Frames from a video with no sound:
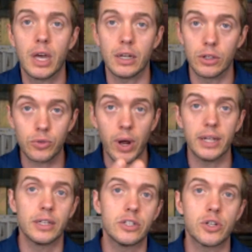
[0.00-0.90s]
and he looked
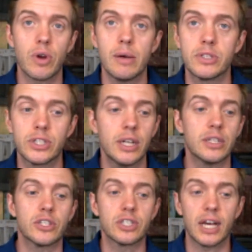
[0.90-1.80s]
right at Lindsey Graham and
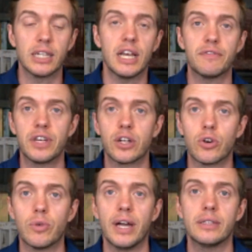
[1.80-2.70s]
said, this is not a left thing
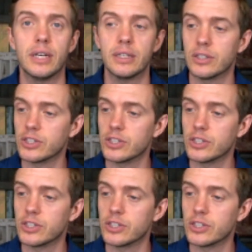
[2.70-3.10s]
or a right thing.